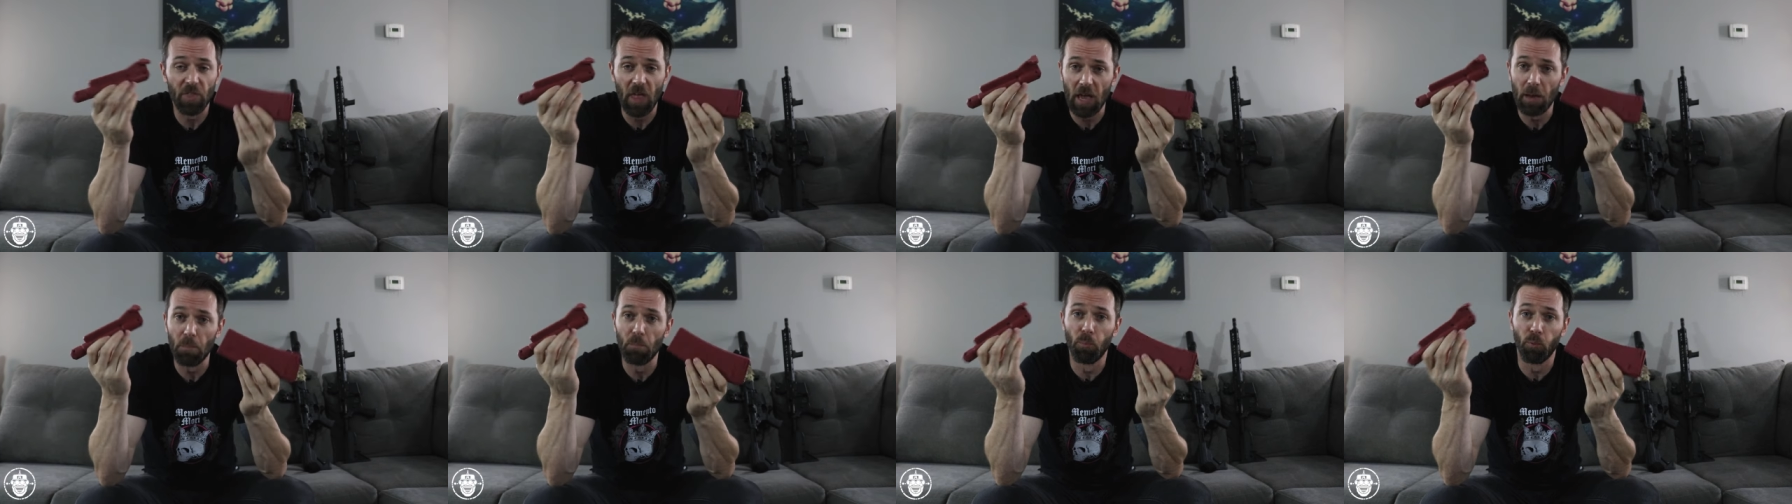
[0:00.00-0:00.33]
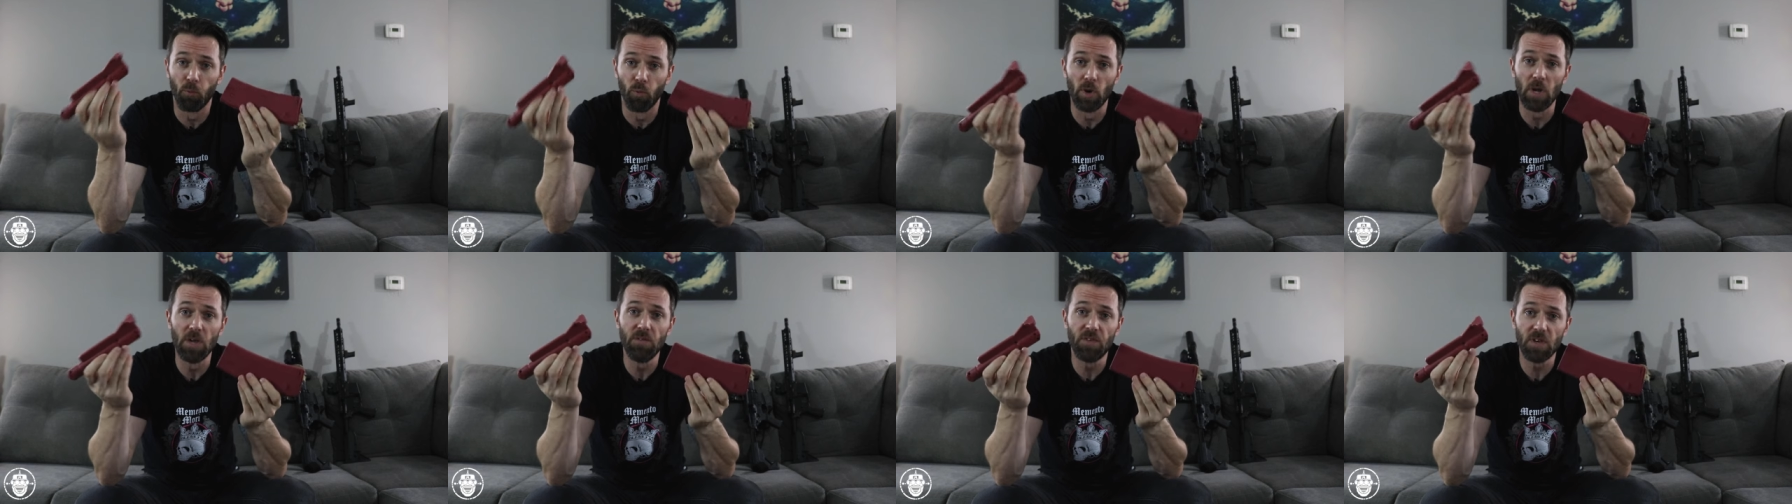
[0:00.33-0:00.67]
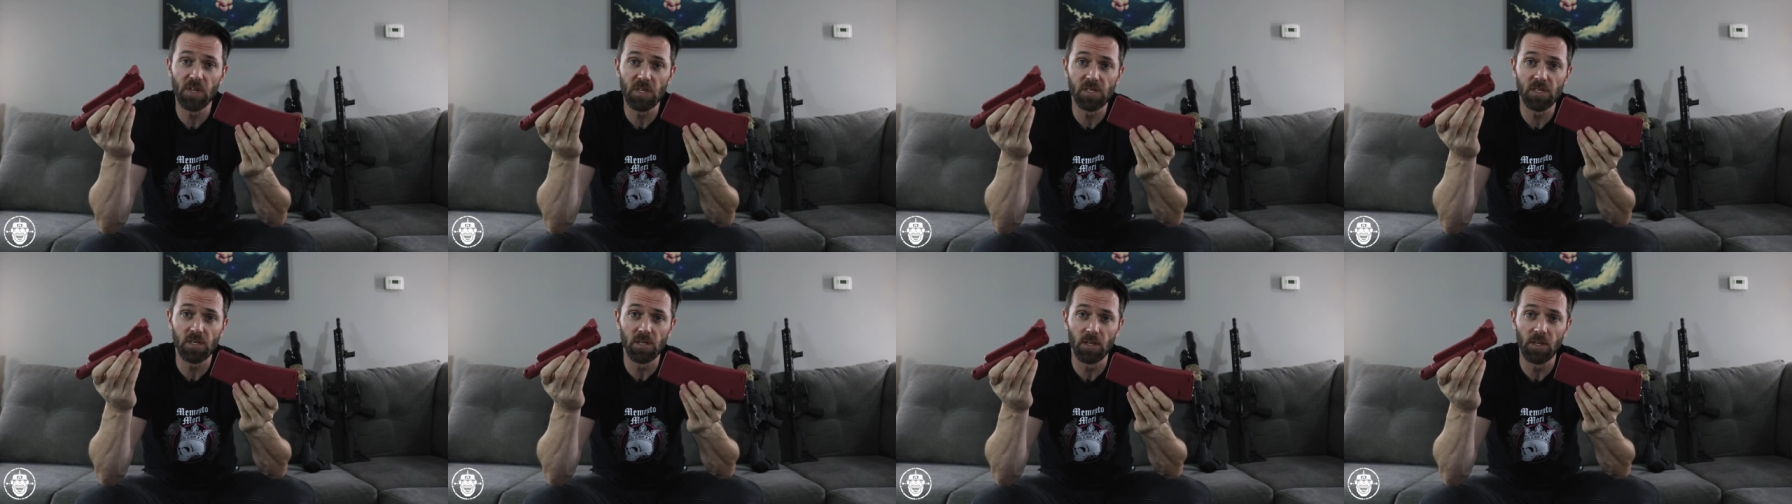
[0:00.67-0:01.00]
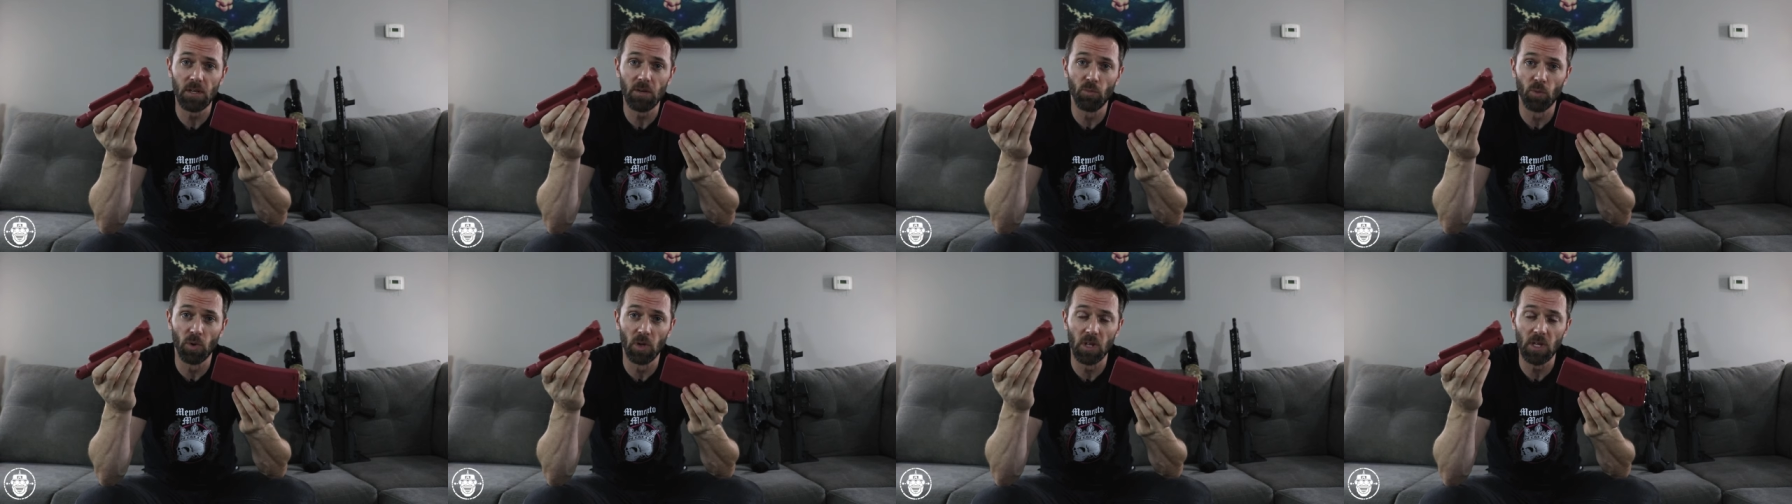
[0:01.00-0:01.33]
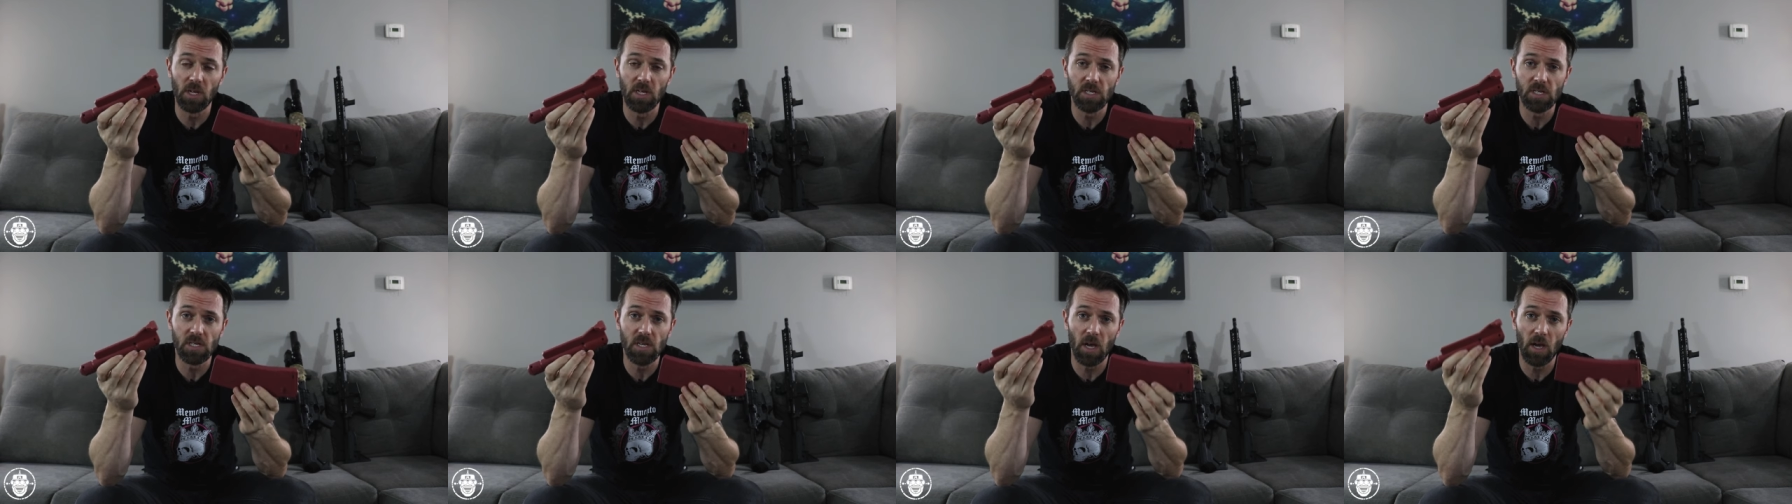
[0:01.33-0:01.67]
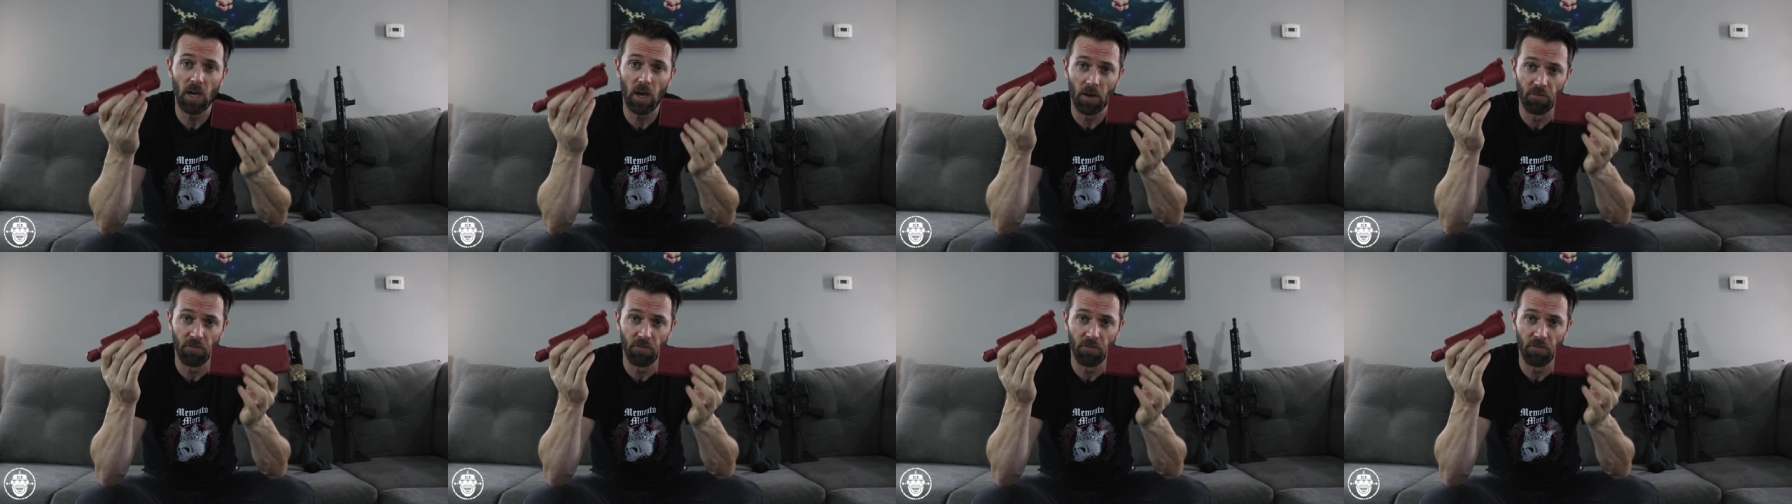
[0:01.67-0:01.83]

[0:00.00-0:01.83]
They had previously released a,